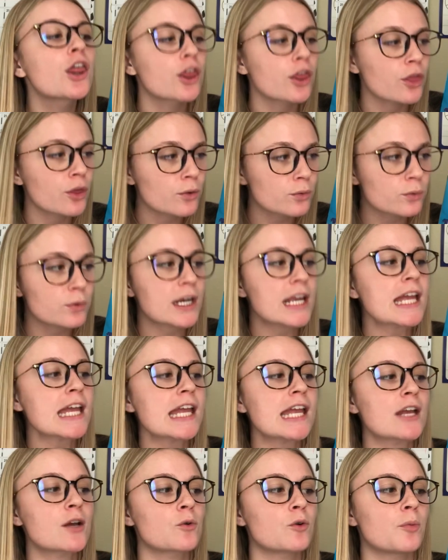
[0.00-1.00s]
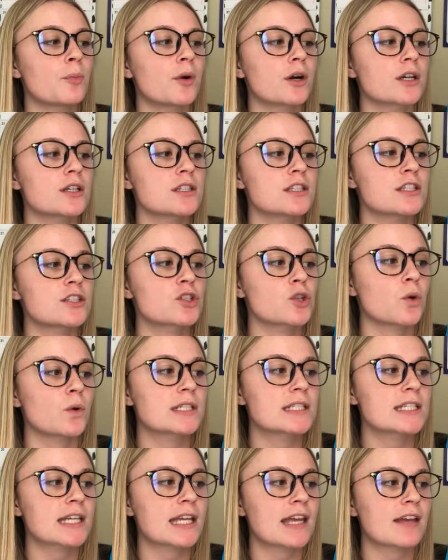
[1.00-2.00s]
3 equal parts is
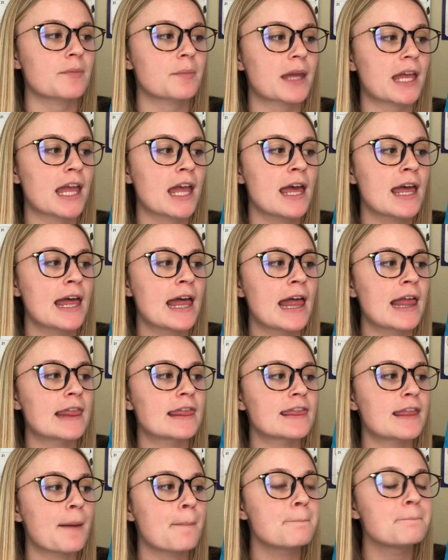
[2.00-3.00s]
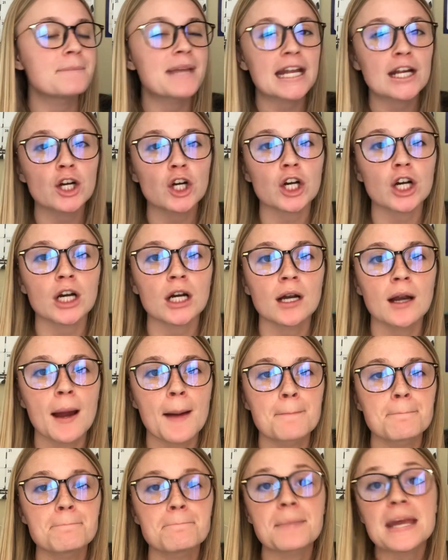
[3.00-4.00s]
going to give me the bigger
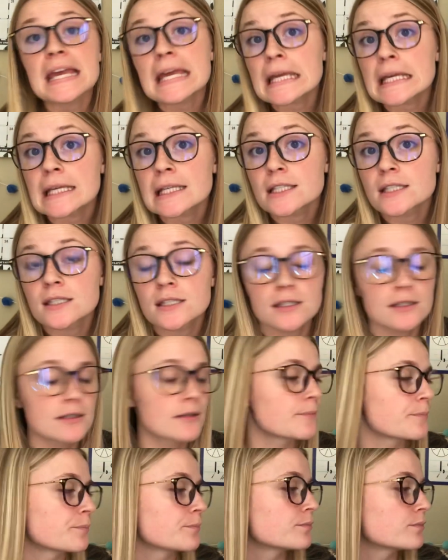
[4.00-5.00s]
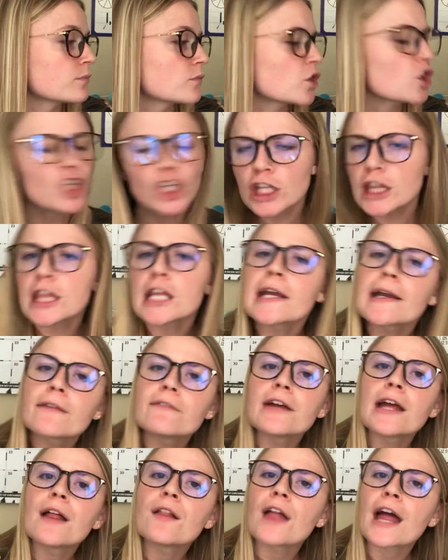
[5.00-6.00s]
piece. You can think of
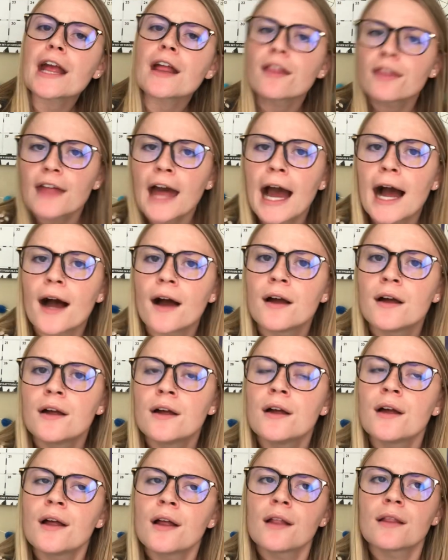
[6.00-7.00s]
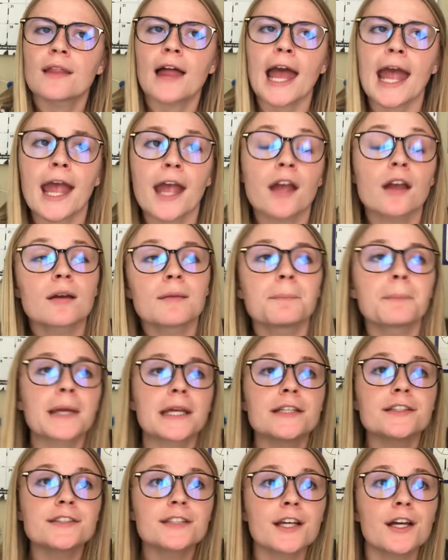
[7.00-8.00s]
it like that, like a
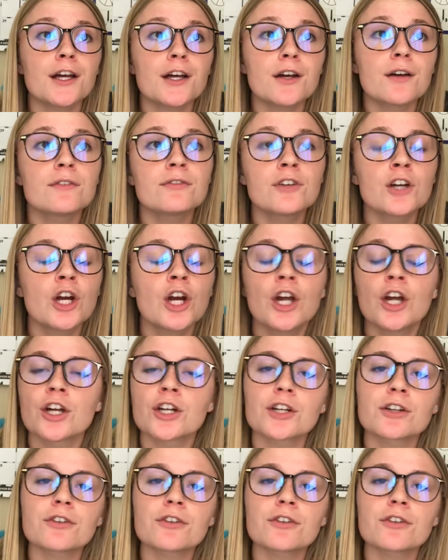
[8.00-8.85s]
piece of your